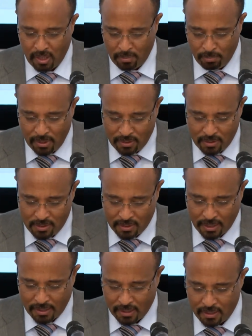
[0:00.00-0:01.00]
meet these
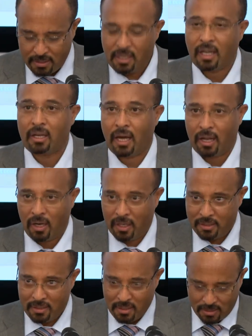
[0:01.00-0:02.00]
standards and are
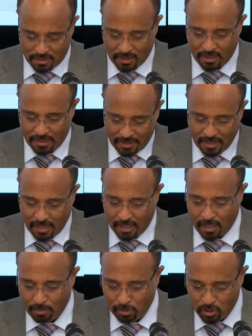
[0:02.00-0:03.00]
not necessarily
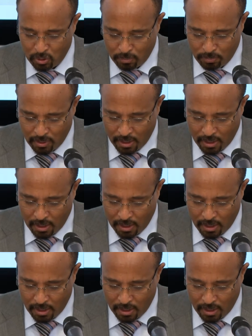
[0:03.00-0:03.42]
able to